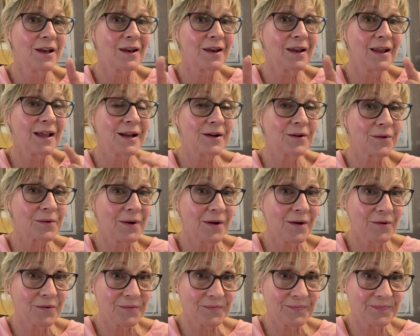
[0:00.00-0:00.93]
later
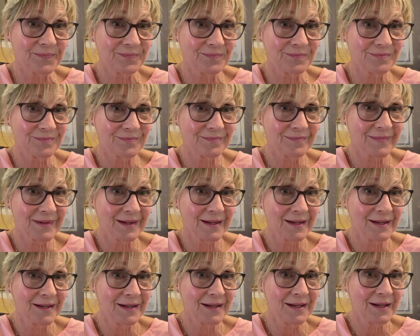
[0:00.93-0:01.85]
on.
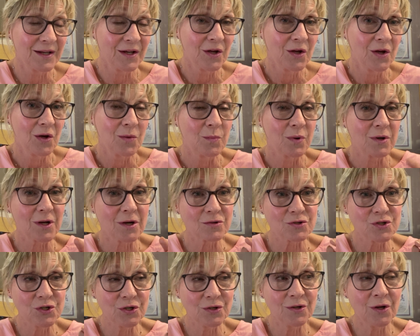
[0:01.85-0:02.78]

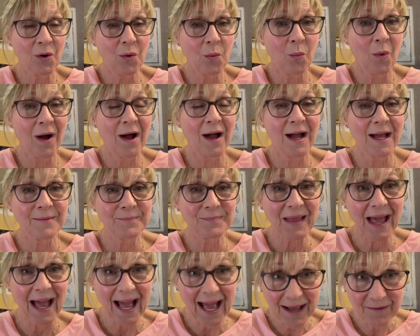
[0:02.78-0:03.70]
Because you know what?
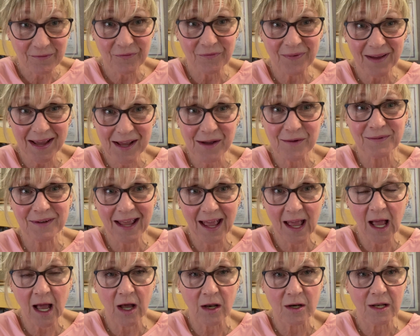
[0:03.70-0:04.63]
I found
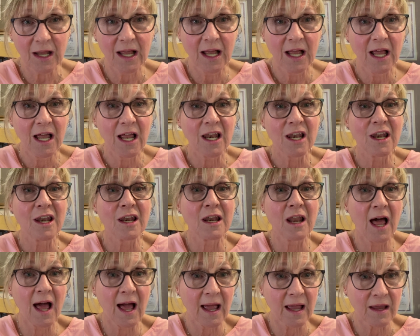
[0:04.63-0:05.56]
out
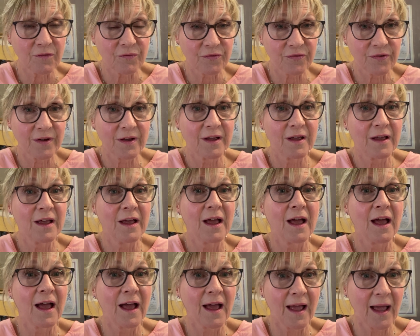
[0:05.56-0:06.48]
life
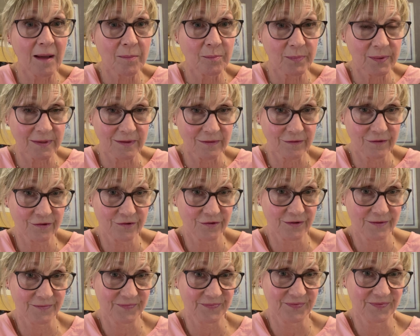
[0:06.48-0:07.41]

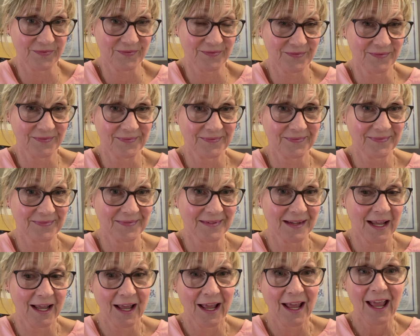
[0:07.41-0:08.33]
happens.
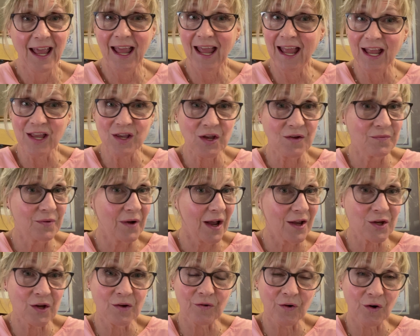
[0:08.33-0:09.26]
And
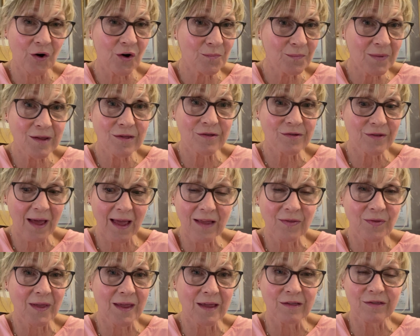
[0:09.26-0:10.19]
you've heard me
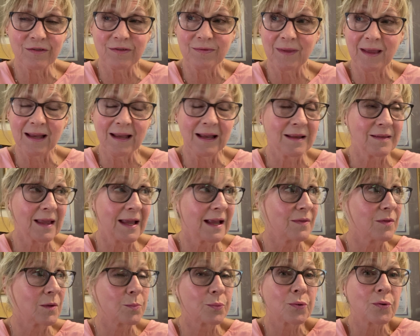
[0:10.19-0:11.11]
say this
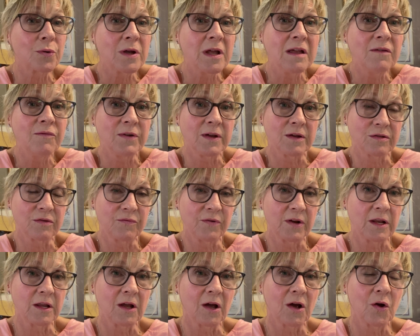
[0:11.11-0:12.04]
in the previous
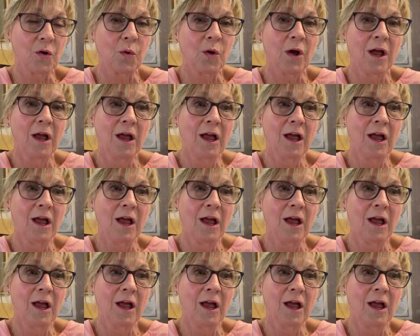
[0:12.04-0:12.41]
video.